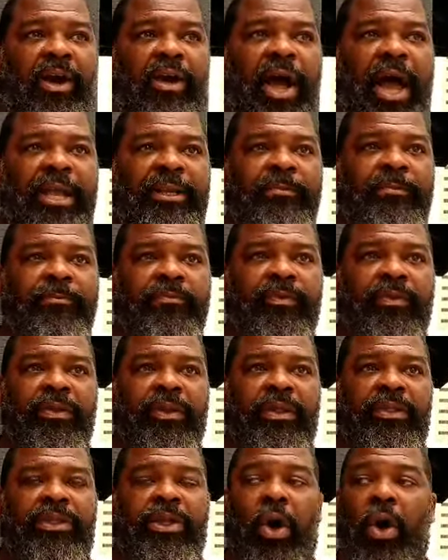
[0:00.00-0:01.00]
All right?
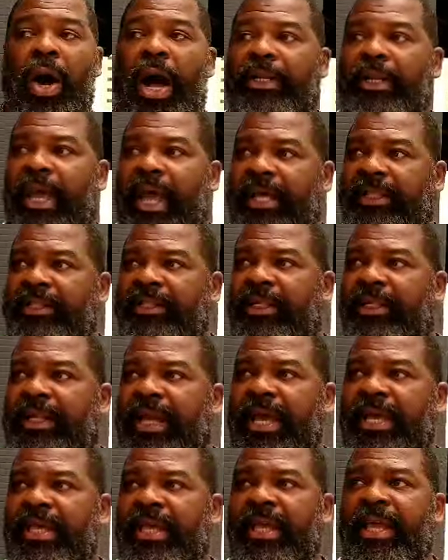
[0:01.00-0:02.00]
So at the end of the
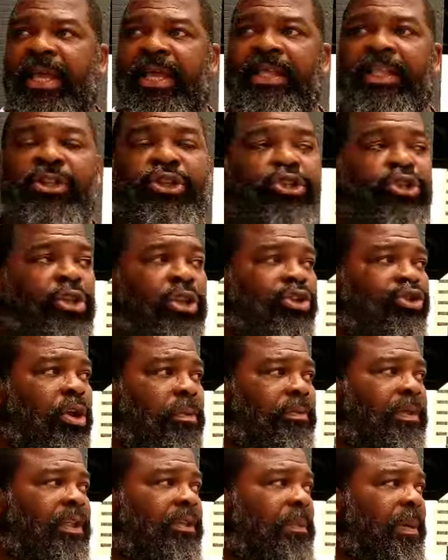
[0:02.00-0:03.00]
day, the
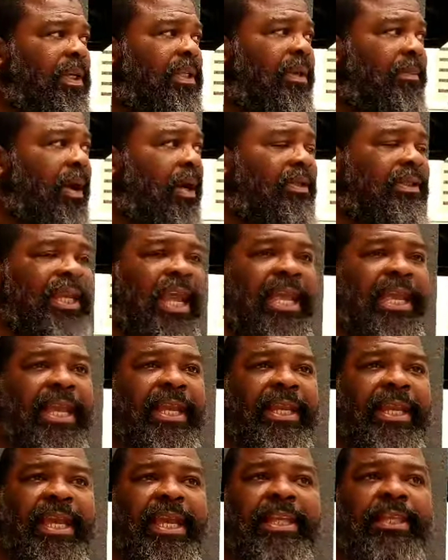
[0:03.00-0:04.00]
Scripture speaks about
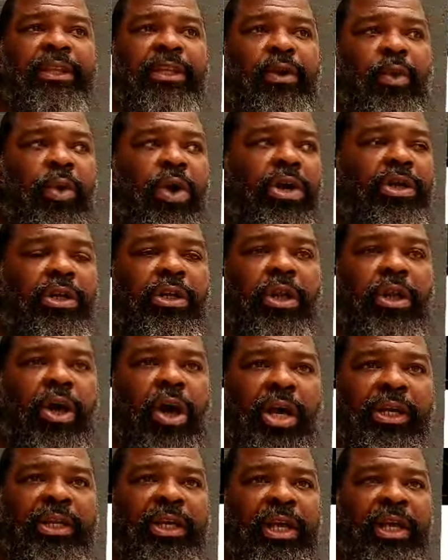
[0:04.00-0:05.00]
taking heed to the word of the
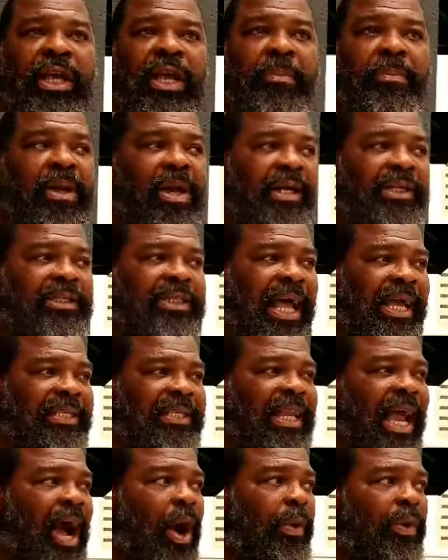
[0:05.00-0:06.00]
Lord, because
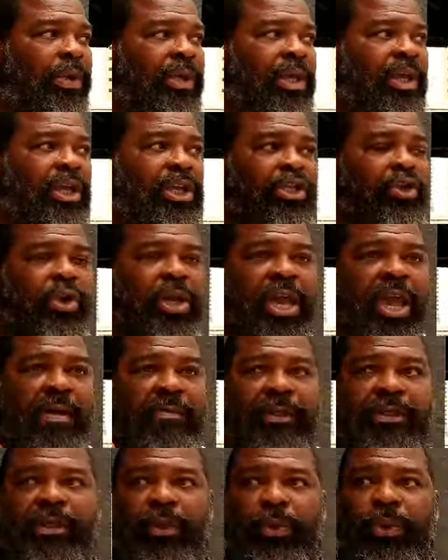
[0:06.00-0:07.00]
that's how you're
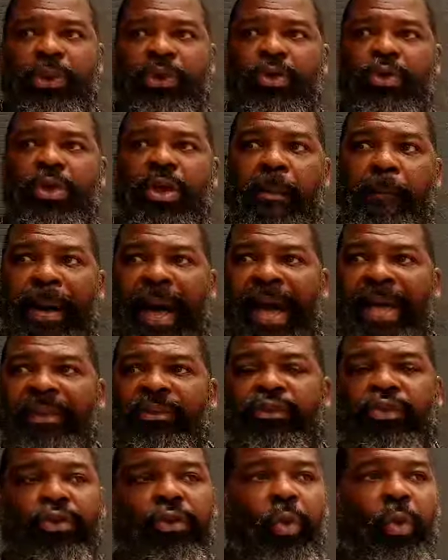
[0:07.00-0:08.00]
able to renew your
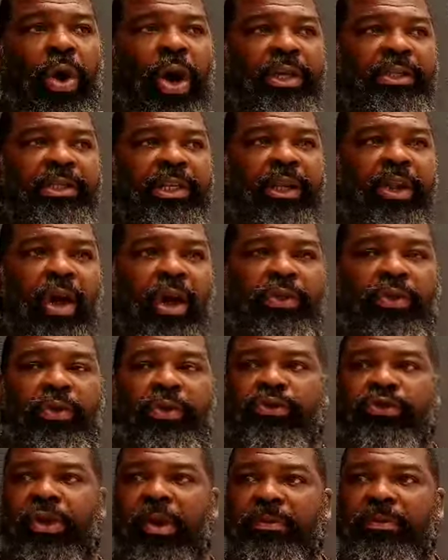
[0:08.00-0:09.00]
mind, through the words of the Lord,
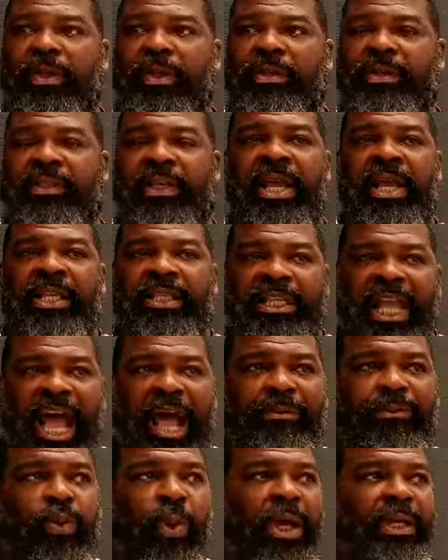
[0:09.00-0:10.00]
through the Scriptures.
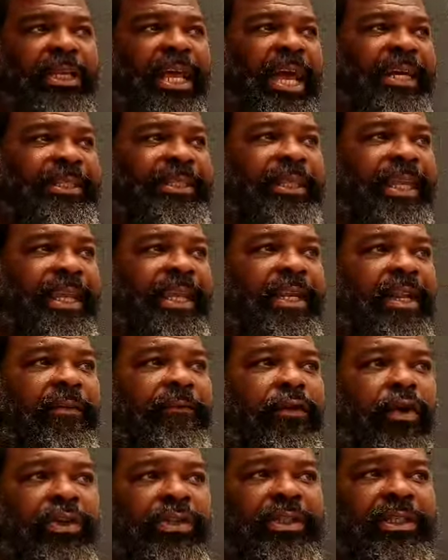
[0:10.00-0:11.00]
Psalms 119
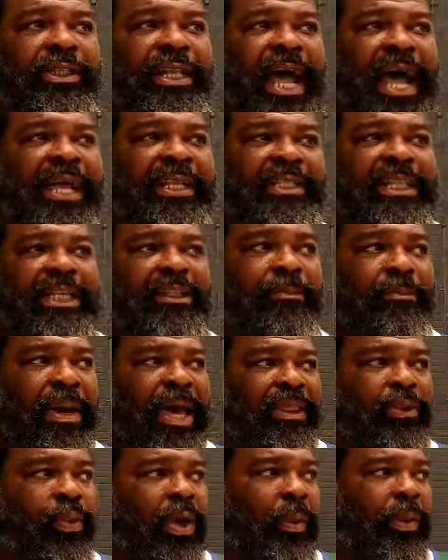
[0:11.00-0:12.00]
and verse 9 says,
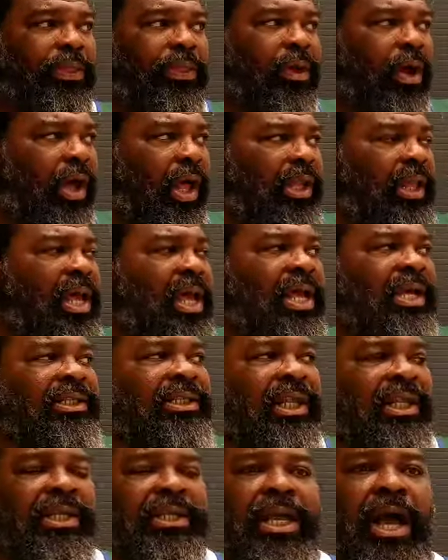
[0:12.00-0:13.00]
Beth wherewithal
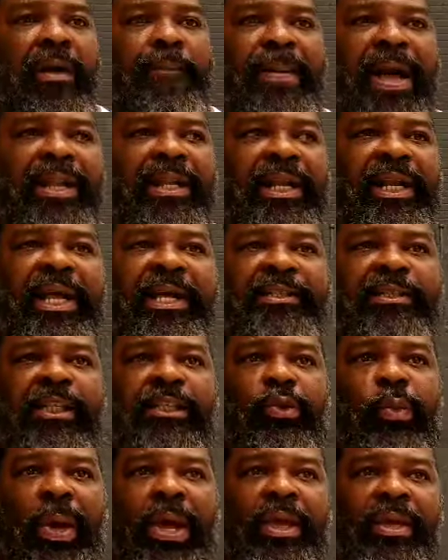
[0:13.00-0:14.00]
shall a young man cleanse
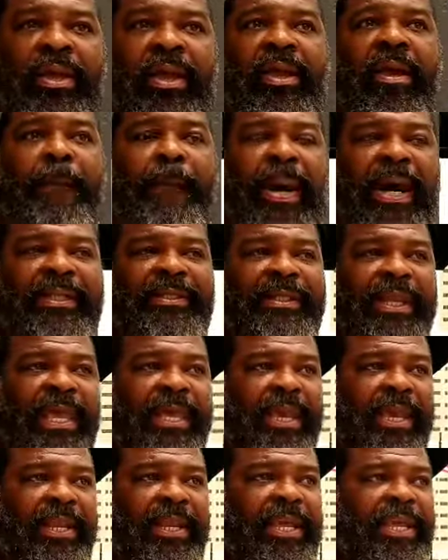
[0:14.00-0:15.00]
his way, by
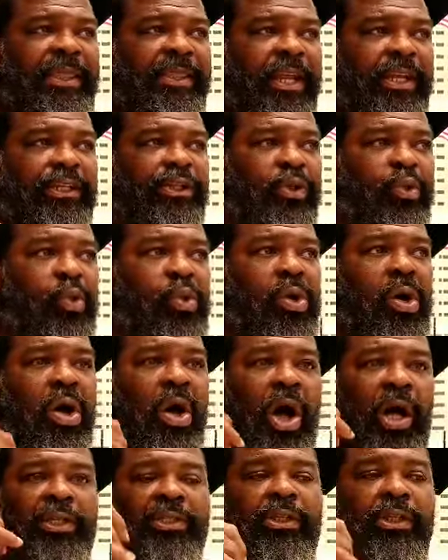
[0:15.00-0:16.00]
taking heed thereto
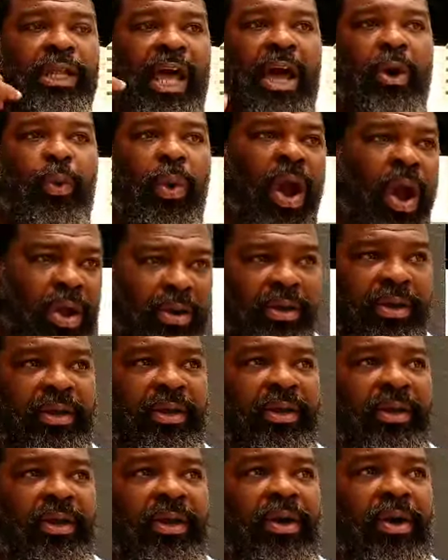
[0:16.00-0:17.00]
unto thy word.
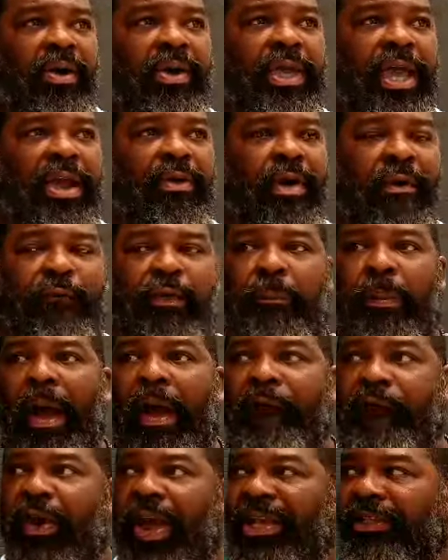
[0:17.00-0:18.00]
Okay, roughly
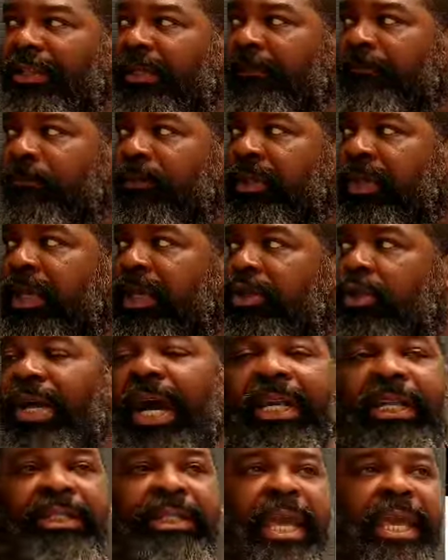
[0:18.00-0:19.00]
paraphrasing,
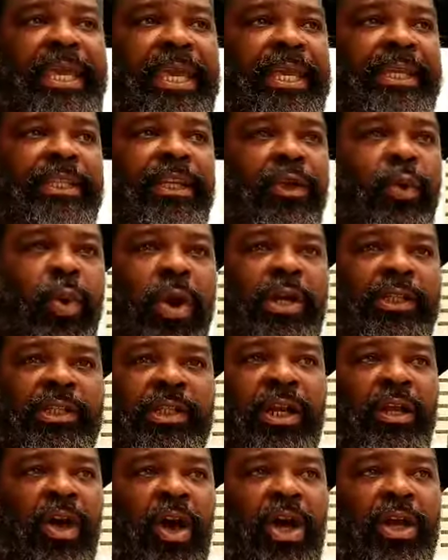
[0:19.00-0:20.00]
you got to take heed to the
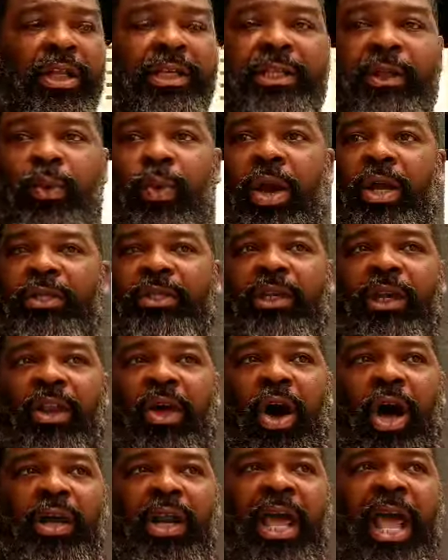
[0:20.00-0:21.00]
words of the Lord, because the words of
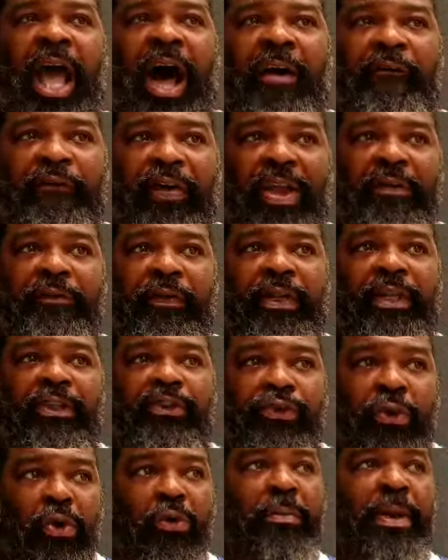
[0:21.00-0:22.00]
the Lord are faithful
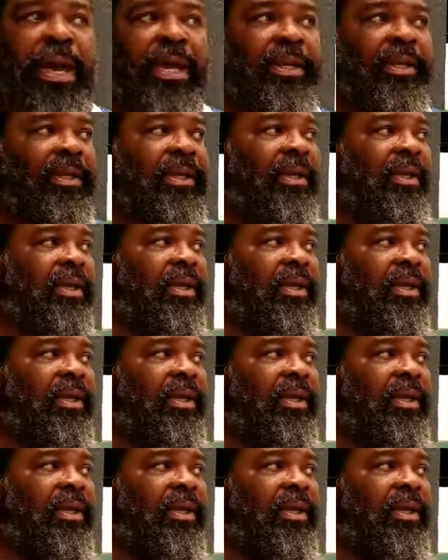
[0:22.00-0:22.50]
and true, man.